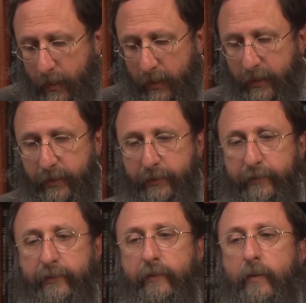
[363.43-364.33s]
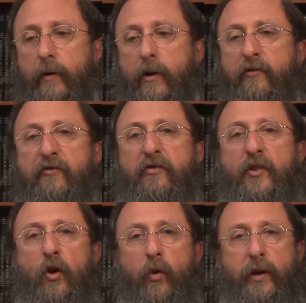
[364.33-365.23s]
is
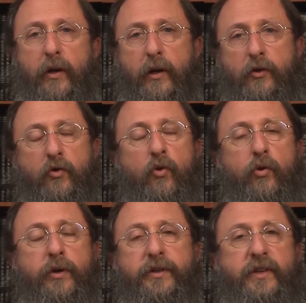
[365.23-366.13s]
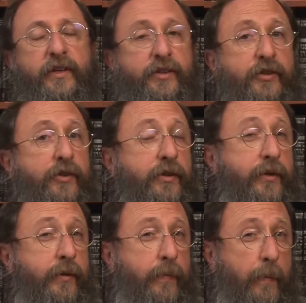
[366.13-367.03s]
flowing towards a
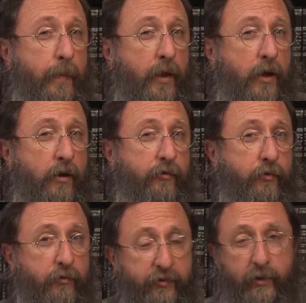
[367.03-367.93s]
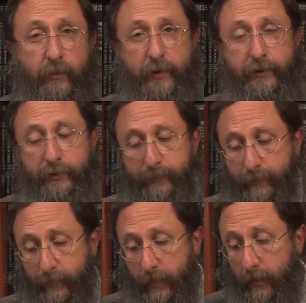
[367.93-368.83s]
certain fulfillment.
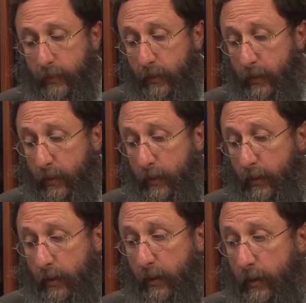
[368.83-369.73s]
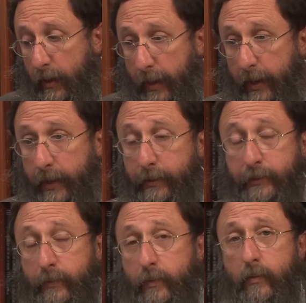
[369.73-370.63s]

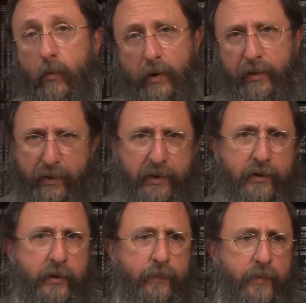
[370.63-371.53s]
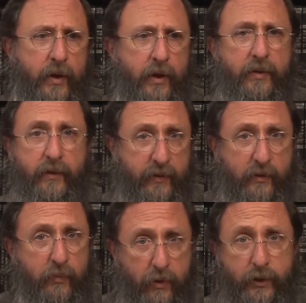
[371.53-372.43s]
And one thing that this
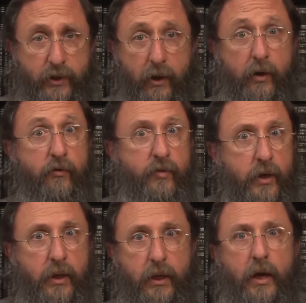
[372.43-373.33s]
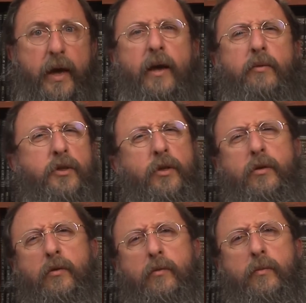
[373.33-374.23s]
parasha really hammers
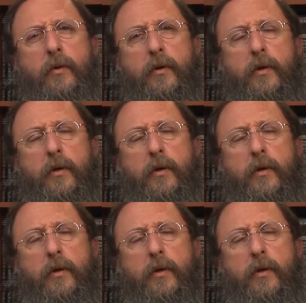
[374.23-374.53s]
home